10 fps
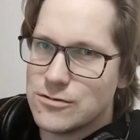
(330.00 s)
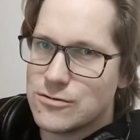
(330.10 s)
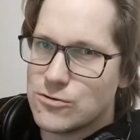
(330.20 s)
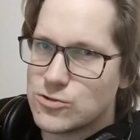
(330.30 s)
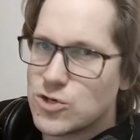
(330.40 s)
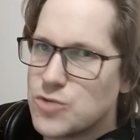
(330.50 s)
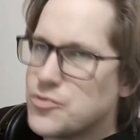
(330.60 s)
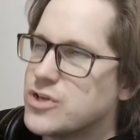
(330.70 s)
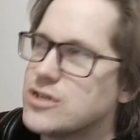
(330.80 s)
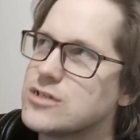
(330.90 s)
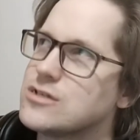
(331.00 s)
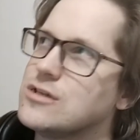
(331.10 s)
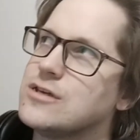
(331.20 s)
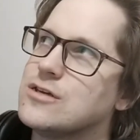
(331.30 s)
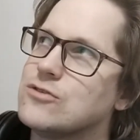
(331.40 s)

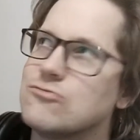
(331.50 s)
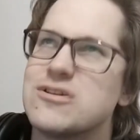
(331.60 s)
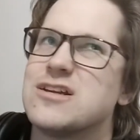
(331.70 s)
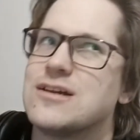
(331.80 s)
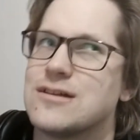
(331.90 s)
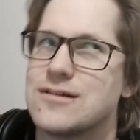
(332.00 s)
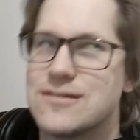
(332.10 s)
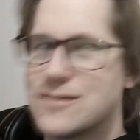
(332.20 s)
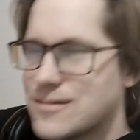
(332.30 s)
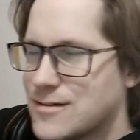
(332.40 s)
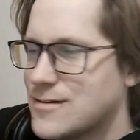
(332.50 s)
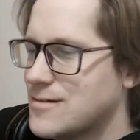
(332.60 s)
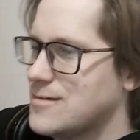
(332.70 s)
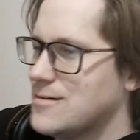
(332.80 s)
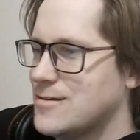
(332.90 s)
autonomously running,
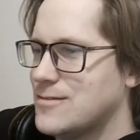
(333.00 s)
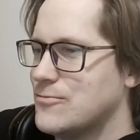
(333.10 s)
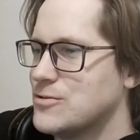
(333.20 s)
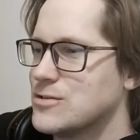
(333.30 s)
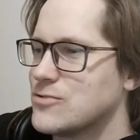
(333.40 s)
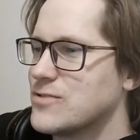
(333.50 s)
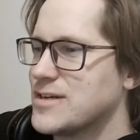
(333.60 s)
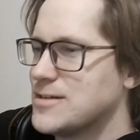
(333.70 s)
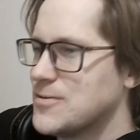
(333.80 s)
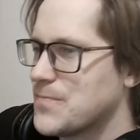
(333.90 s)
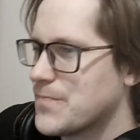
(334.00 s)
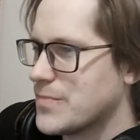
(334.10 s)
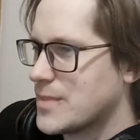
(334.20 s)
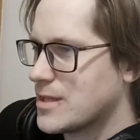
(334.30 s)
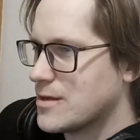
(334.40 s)
which is great.
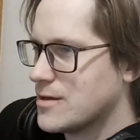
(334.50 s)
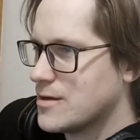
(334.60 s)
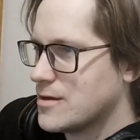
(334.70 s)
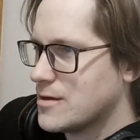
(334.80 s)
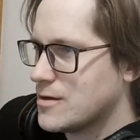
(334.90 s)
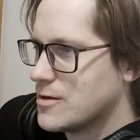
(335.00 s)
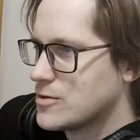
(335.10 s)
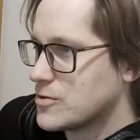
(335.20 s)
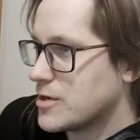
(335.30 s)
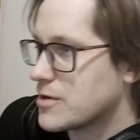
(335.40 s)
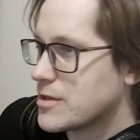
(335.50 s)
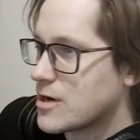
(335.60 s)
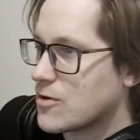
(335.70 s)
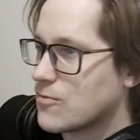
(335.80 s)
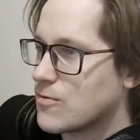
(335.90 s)
So now that
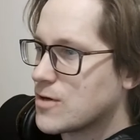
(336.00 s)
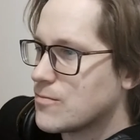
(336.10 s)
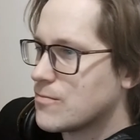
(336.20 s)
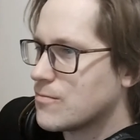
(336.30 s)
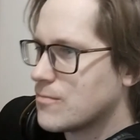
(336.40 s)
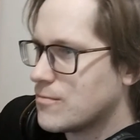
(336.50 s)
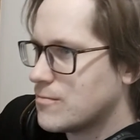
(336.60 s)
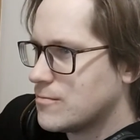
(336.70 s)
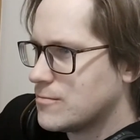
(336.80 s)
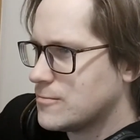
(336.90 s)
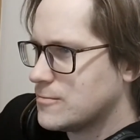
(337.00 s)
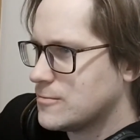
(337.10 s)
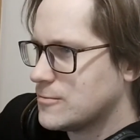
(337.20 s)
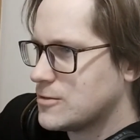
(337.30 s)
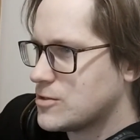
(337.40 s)
I run,
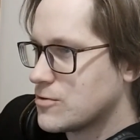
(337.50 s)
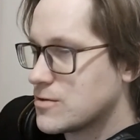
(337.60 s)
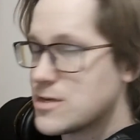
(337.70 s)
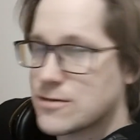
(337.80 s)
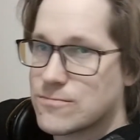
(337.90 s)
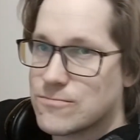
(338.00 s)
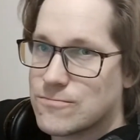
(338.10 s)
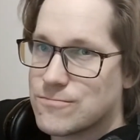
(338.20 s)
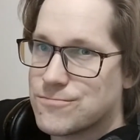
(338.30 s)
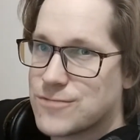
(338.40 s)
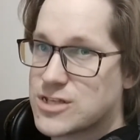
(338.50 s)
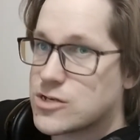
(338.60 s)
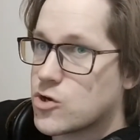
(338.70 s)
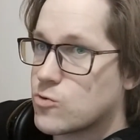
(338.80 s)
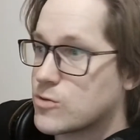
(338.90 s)
so yeah, that's
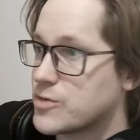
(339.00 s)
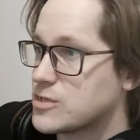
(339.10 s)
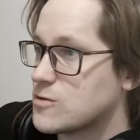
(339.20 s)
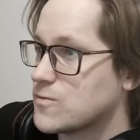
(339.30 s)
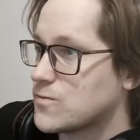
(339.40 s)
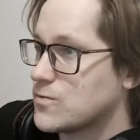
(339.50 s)
how I run my stuff.